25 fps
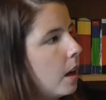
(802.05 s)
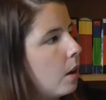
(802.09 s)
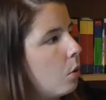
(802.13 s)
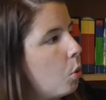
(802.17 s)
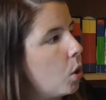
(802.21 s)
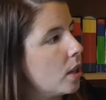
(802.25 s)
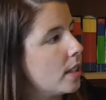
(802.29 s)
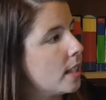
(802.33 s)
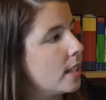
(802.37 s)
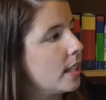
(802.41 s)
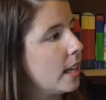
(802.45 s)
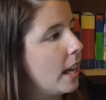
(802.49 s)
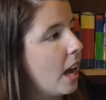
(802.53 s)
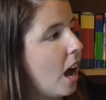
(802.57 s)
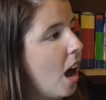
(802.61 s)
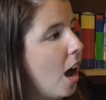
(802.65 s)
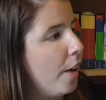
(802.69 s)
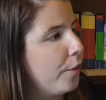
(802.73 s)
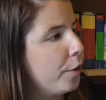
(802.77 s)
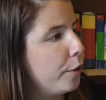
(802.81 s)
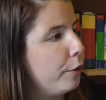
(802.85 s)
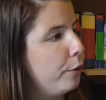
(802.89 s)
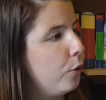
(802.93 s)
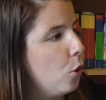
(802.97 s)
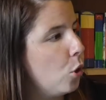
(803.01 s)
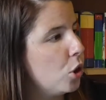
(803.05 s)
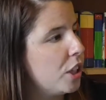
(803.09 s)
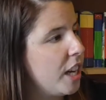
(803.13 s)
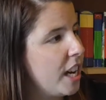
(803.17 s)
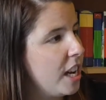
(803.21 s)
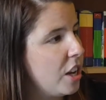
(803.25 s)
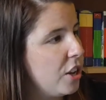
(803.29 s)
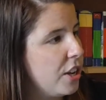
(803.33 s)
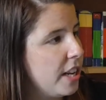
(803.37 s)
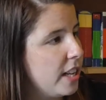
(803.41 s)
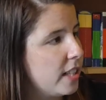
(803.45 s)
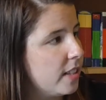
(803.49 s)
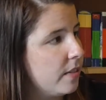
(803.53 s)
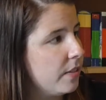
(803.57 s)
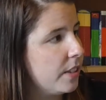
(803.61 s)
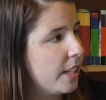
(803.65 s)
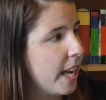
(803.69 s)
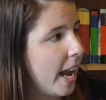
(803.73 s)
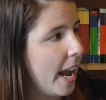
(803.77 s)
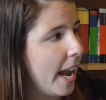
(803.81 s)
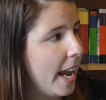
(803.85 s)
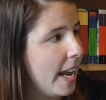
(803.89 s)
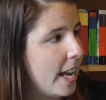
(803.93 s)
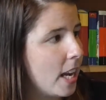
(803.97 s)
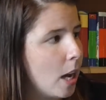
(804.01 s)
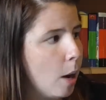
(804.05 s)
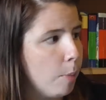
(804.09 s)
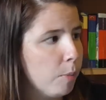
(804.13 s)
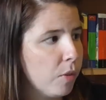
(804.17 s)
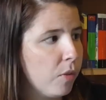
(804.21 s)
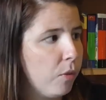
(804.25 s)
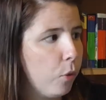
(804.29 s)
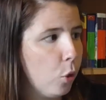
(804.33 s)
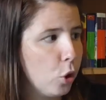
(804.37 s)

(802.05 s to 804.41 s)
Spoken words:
what's this here? After 14 years of day comes